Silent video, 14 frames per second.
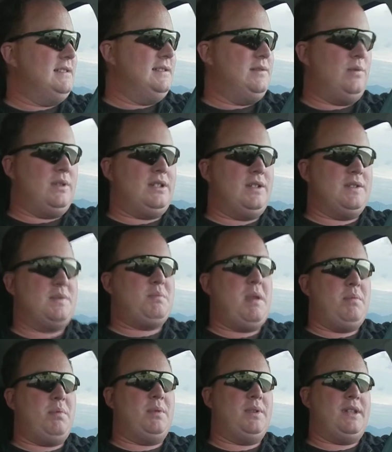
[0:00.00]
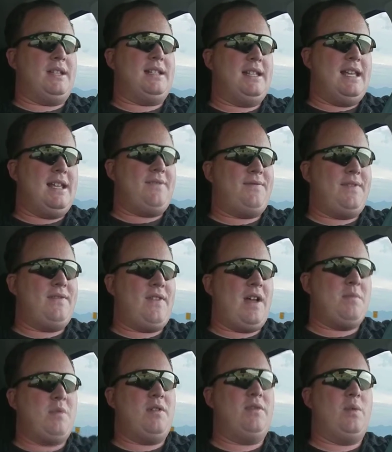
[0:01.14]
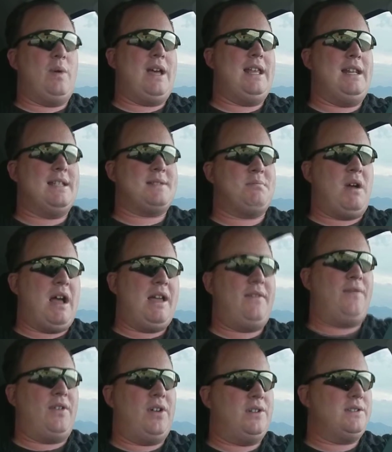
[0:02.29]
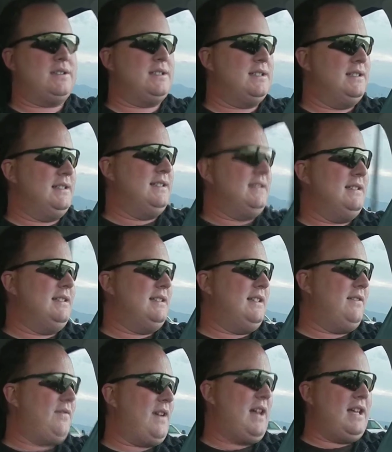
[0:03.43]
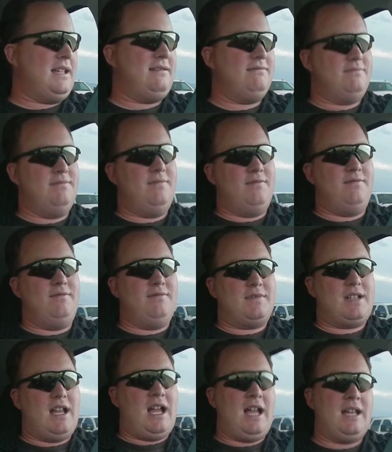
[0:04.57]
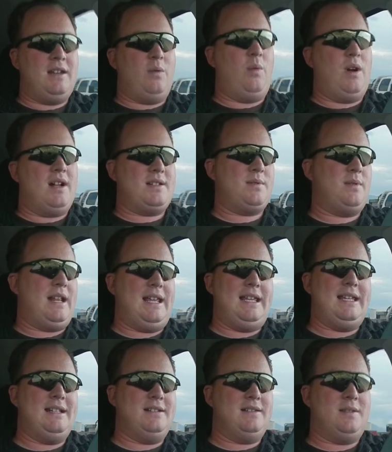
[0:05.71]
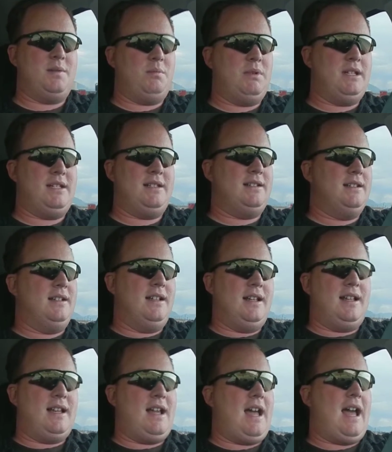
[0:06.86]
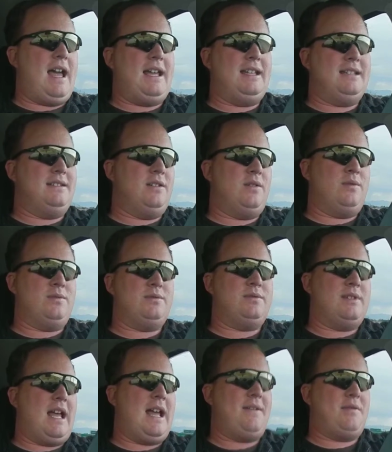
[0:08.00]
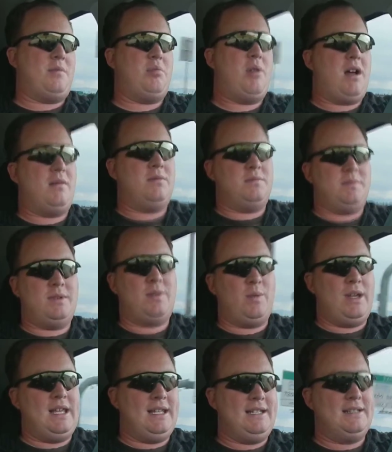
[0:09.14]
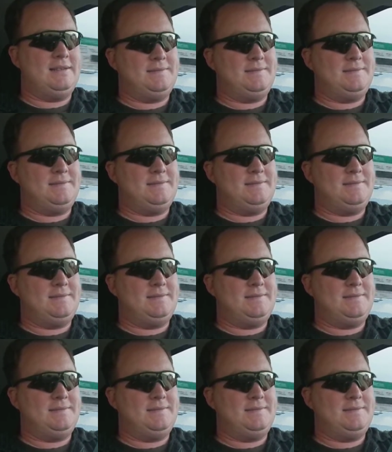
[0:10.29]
one of those people that if I'm overweight, it's my fault. If I kind of watch what I eat a little bit, I don't have a problem with weight.